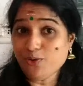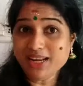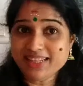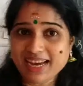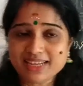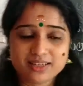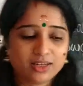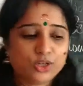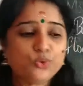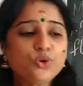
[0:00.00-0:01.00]
only that,
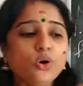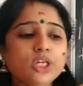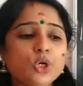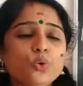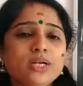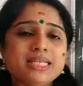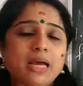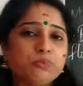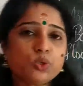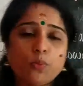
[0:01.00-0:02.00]
the root is
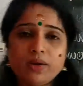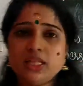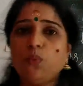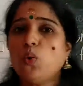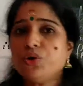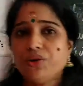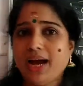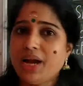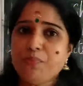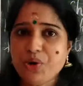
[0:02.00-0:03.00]
absorbing the water
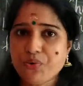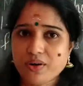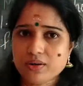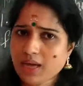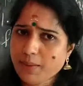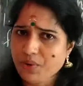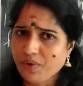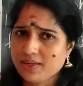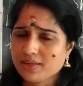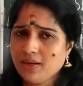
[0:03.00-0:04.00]
and minerals. Am I
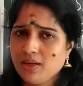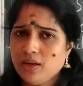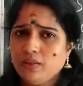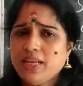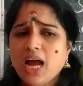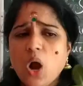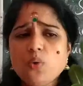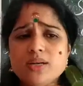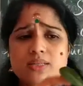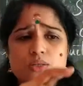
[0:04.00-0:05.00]
right? Then
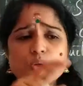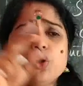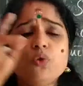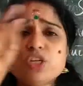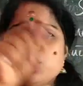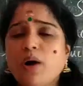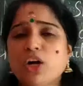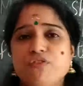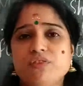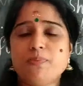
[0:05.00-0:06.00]
how does, which
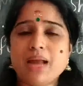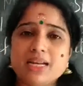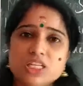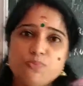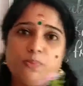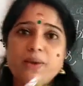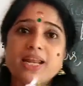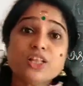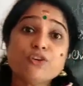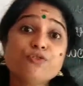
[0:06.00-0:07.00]
part of the plant is
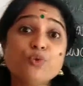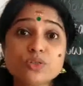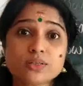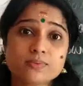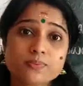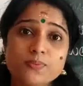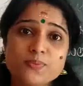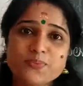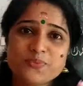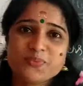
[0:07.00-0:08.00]
preparing the food?
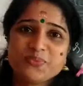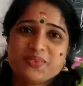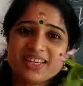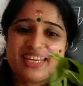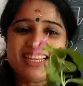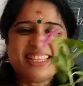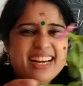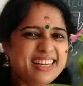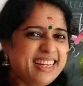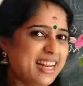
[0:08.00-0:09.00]
It is
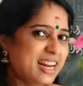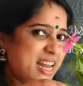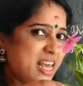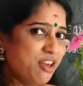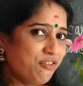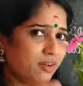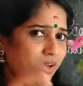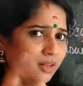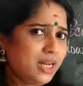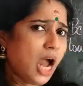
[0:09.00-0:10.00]
the leaf.
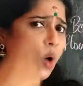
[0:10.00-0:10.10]
Then